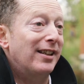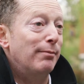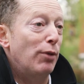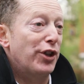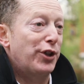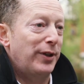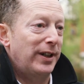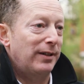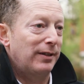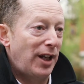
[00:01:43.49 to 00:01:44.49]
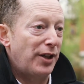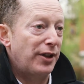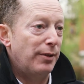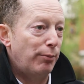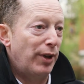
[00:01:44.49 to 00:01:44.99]
in monitoring
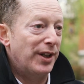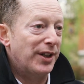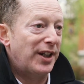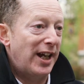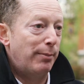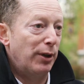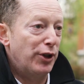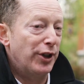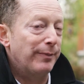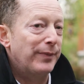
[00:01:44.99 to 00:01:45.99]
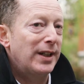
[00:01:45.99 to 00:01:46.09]
London and Britain's air pollution.